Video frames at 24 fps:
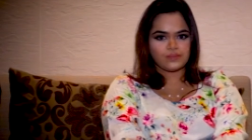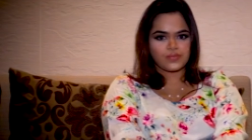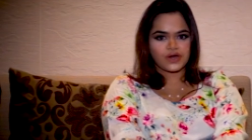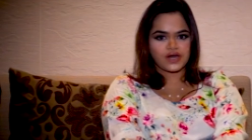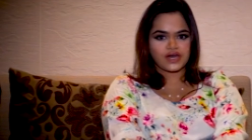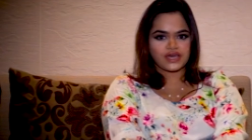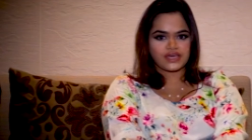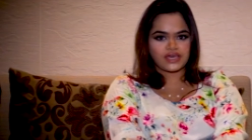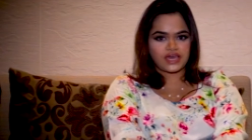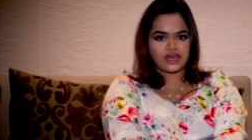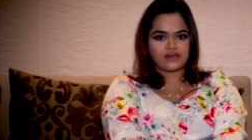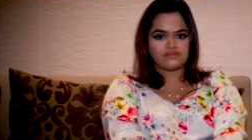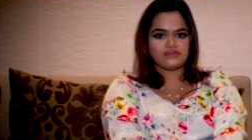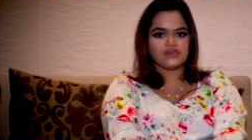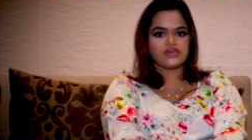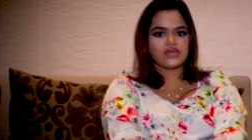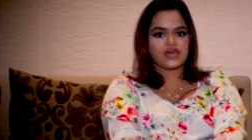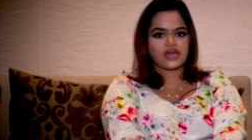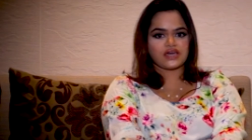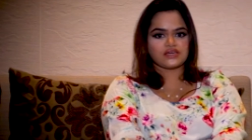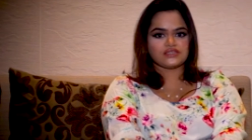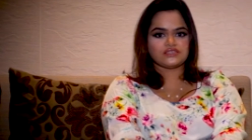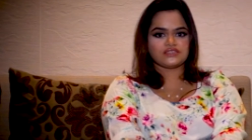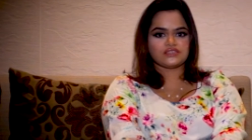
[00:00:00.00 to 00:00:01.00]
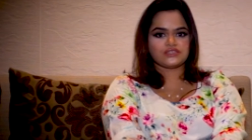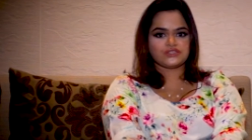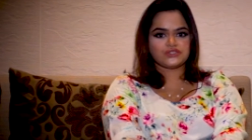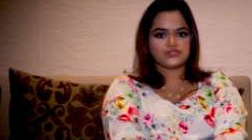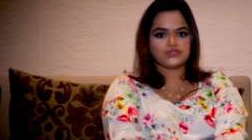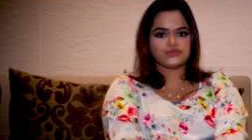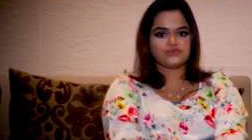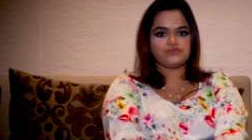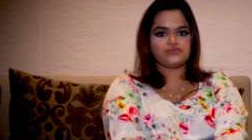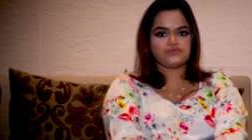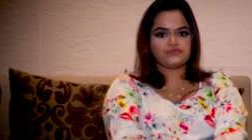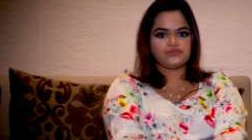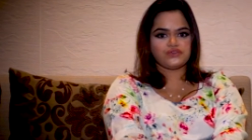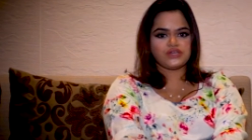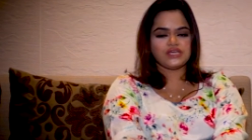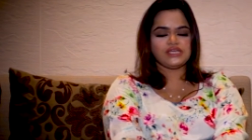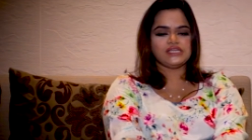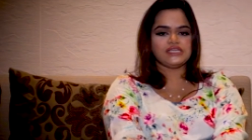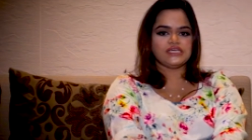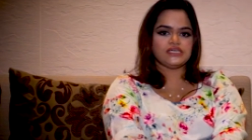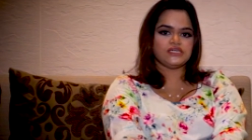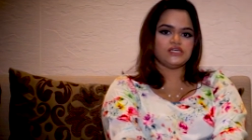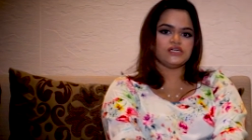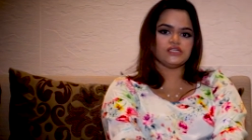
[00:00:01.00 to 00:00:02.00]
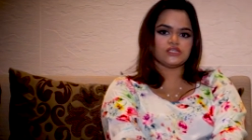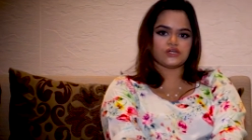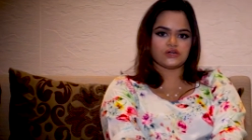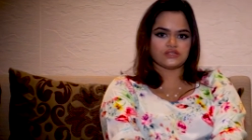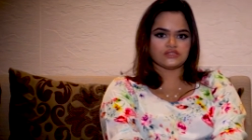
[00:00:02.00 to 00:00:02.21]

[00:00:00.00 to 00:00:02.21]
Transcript: by having access to free legal